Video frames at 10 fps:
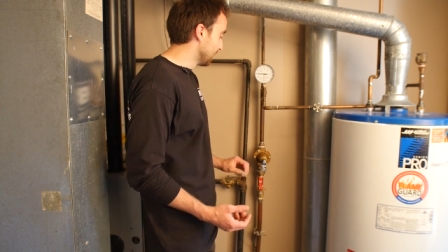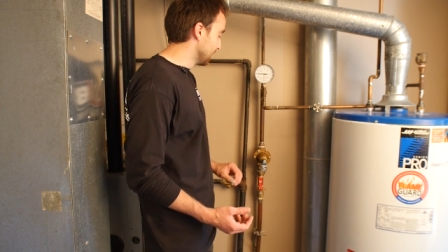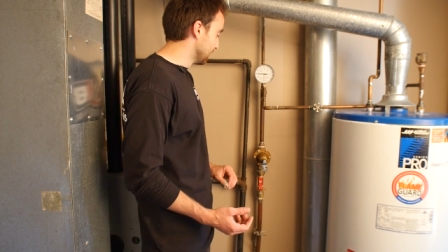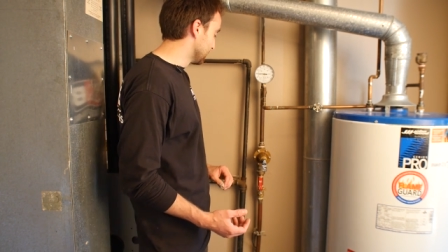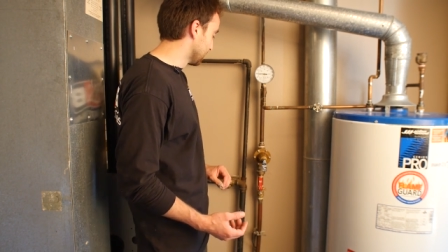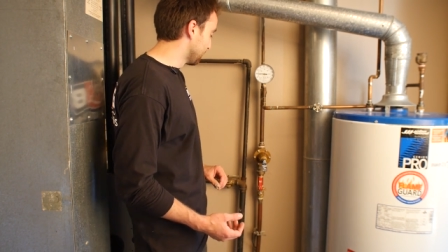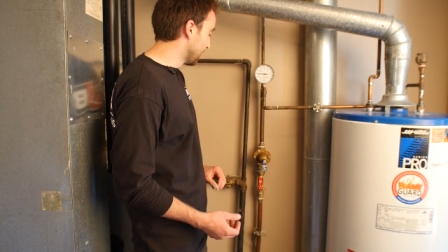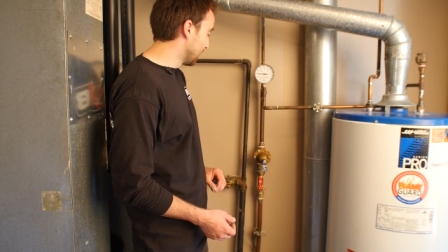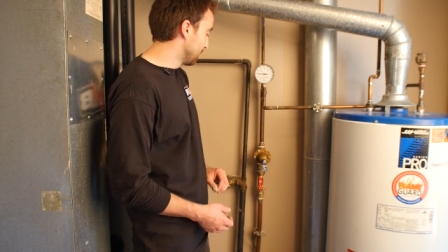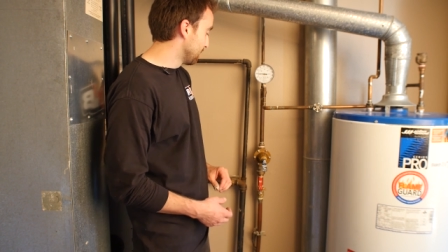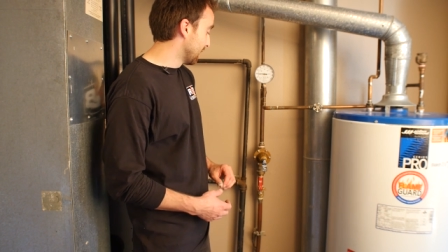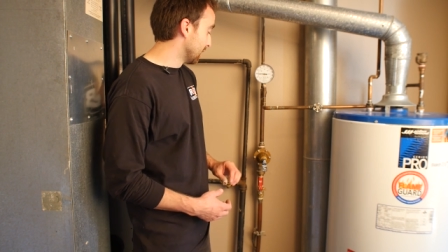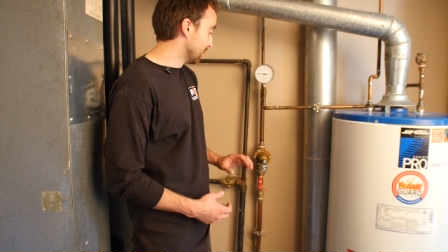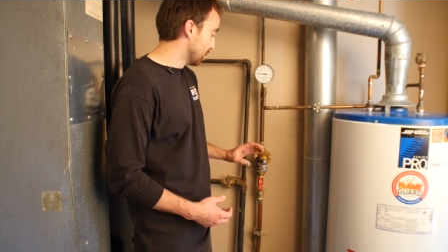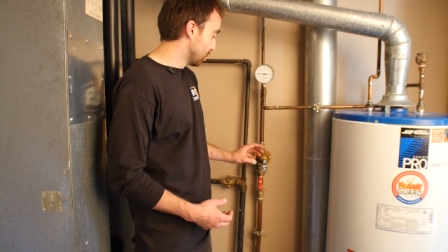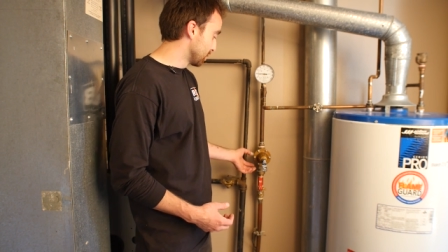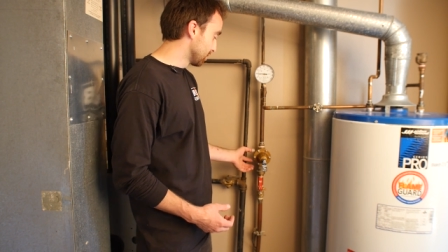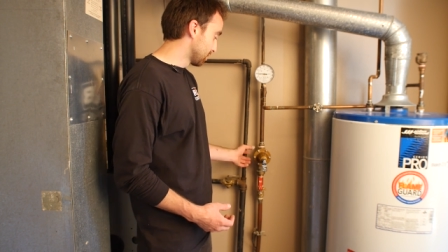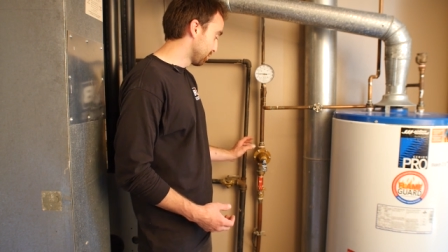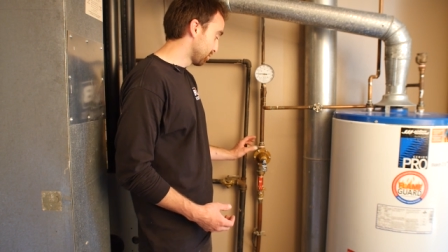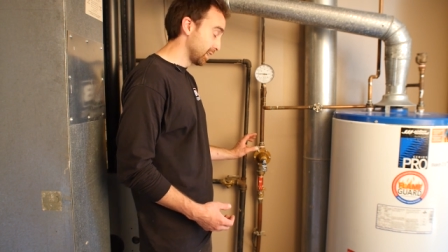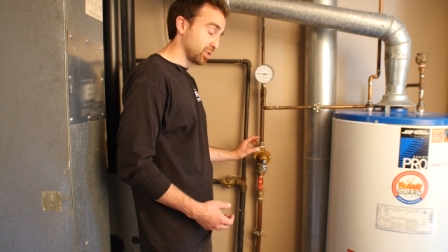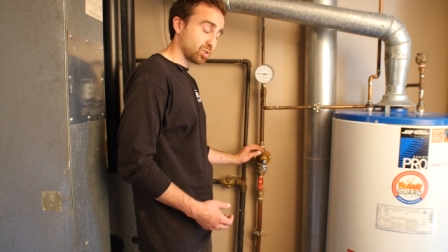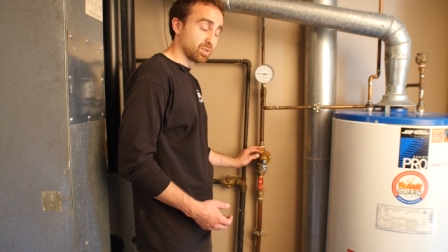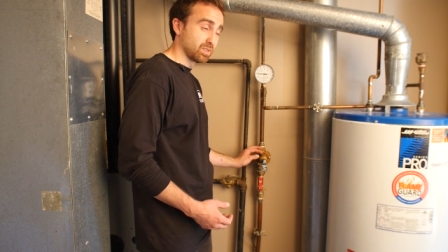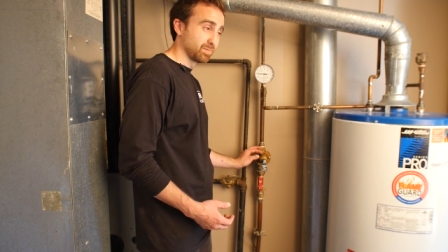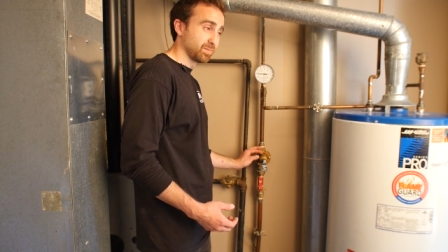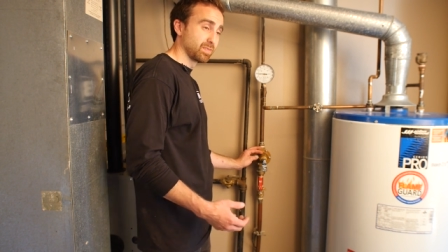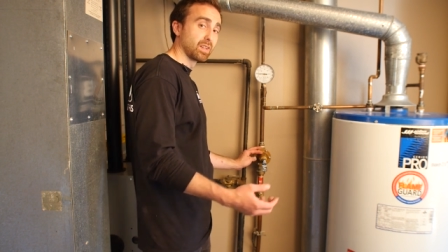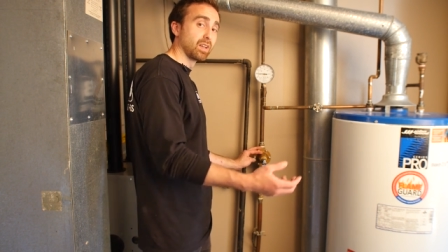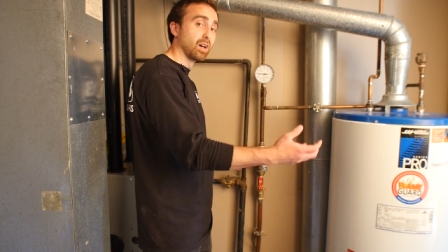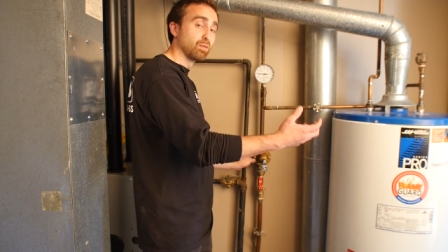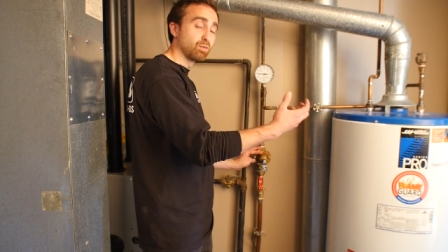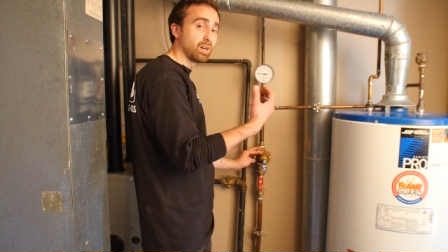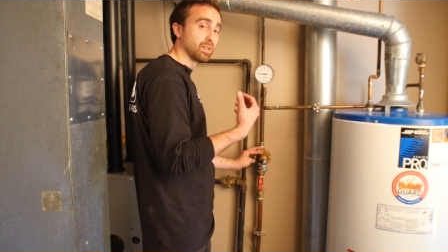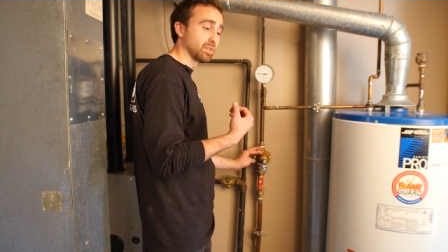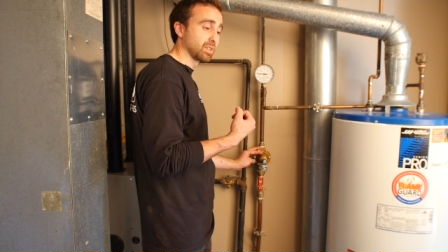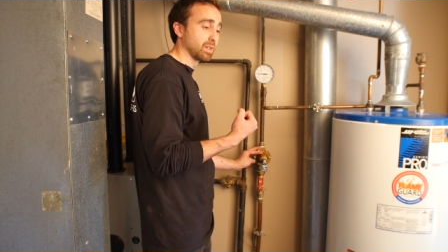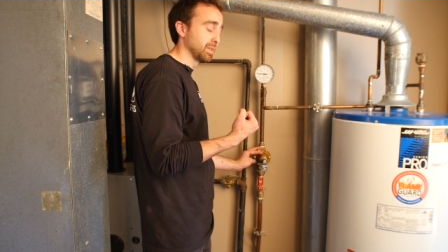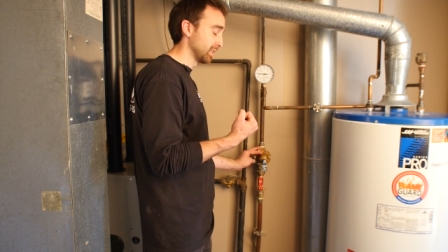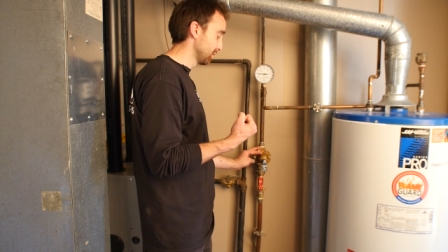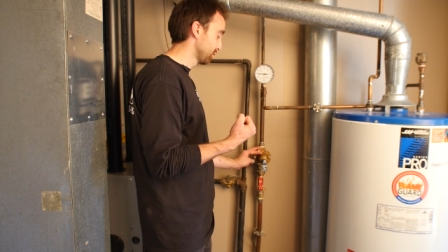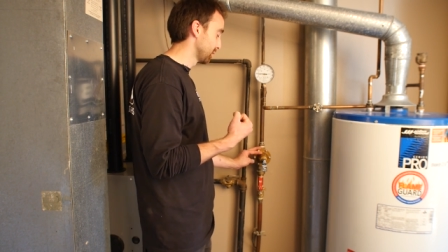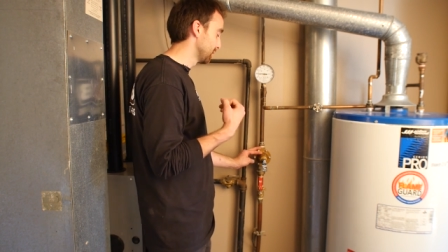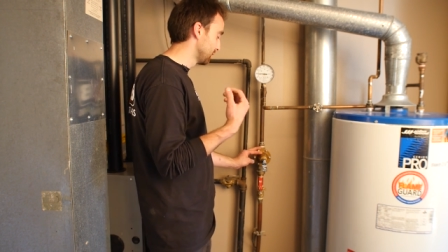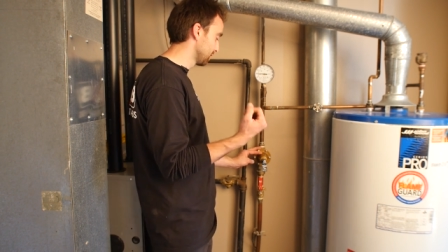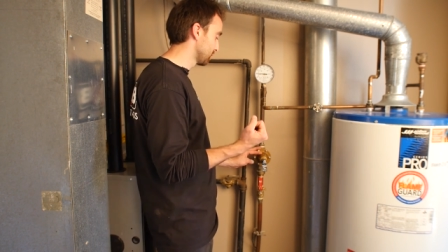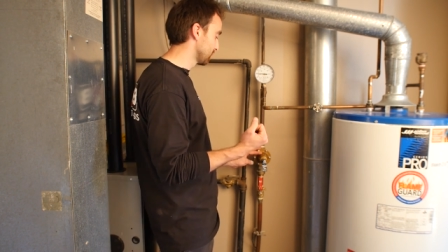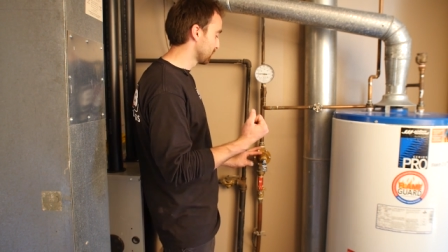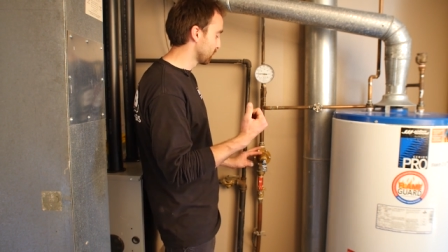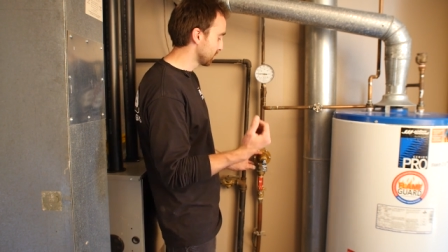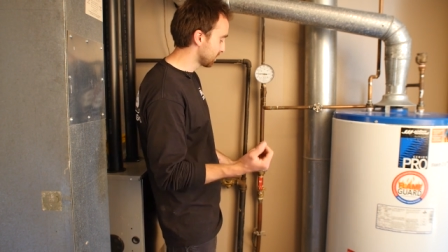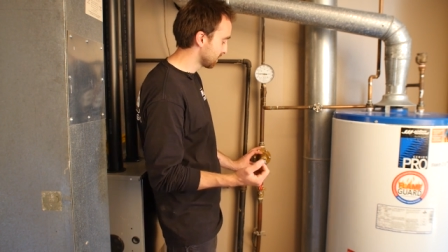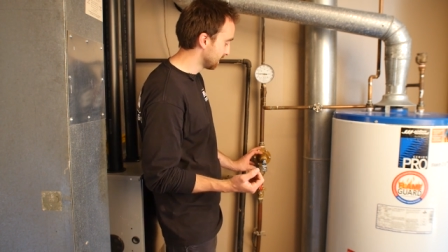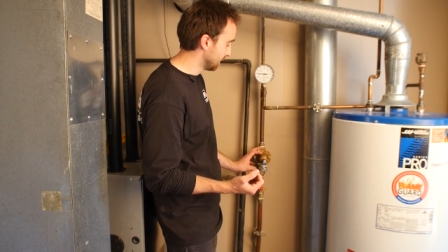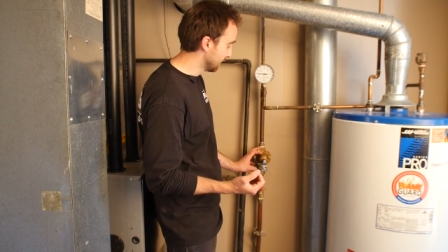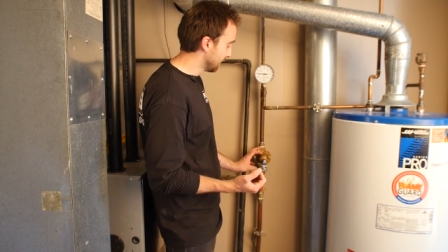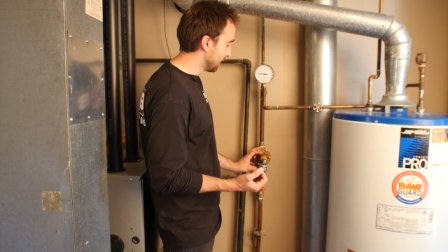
is a valve that lowers the pressure of water coming in from the district or city